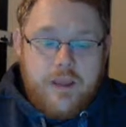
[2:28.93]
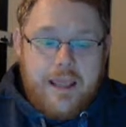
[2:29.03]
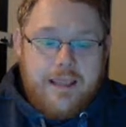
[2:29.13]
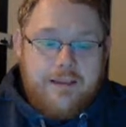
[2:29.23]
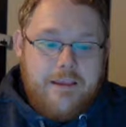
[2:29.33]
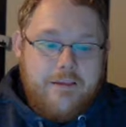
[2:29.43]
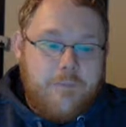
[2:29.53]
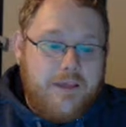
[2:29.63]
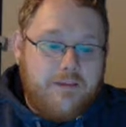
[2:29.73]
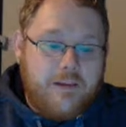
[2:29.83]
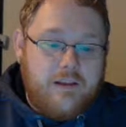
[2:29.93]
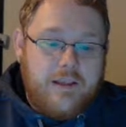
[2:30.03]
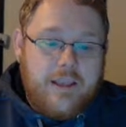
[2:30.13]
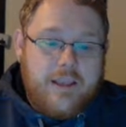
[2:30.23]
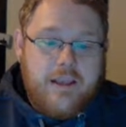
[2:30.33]
It is
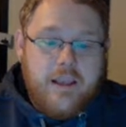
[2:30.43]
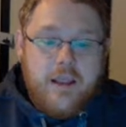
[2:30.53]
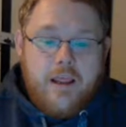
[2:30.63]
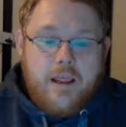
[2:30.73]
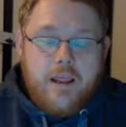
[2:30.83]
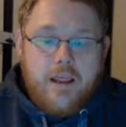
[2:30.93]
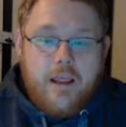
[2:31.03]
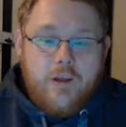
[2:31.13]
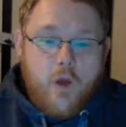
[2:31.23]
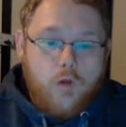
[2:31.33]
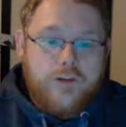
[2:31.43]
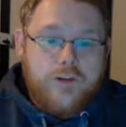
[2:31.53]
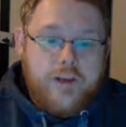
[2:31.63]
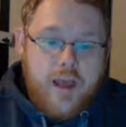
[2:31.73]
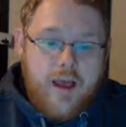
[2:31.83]
basically an
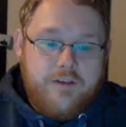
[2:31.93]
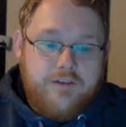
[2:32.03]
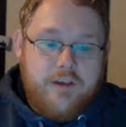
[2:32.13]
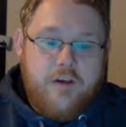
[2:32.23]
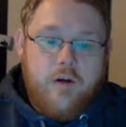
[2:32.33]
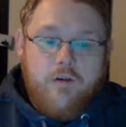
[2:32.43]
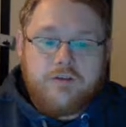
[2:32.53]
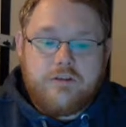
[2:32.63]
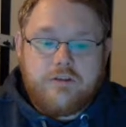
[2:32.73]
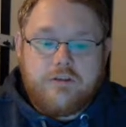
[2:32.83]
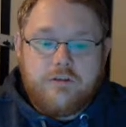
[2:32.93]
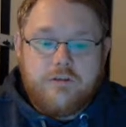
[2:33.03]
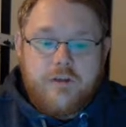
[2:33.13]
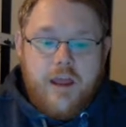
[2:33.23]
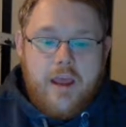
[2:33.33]
alternate casting cost
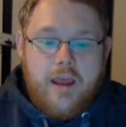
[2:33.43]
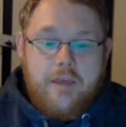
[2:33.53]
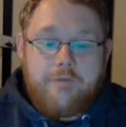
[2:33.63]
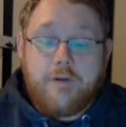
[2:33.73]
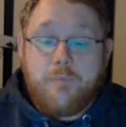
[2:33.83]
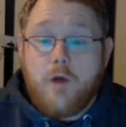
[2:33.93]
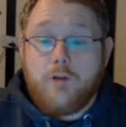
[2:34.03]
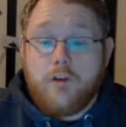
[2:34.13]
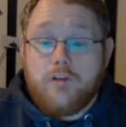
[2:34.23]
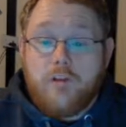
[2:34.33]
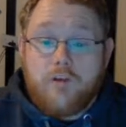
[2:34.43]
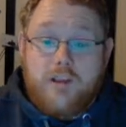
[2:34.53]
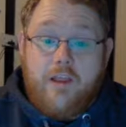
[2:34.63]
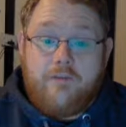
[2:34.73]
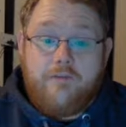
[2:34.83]
if an opponent has lost
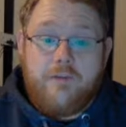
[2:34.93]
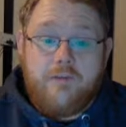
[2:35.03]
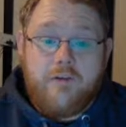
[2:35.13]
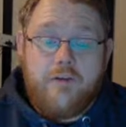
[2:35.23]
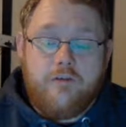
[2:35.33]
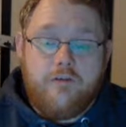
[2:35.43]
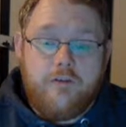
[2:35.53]
life in the turn.